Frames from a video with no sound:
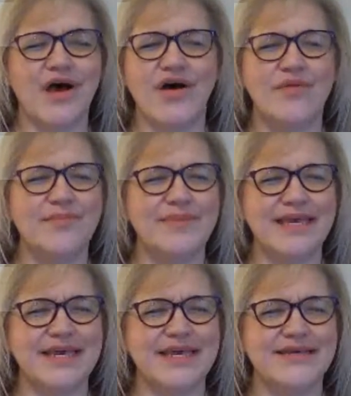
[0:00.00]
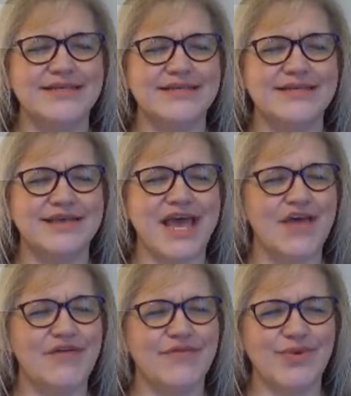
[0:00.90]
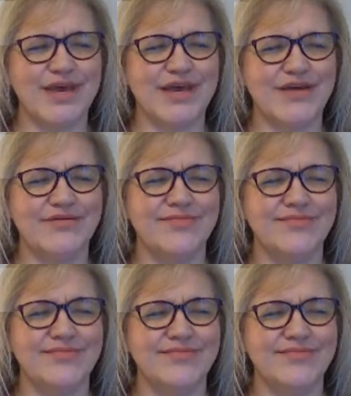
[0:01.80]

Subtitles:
all beings everywhere.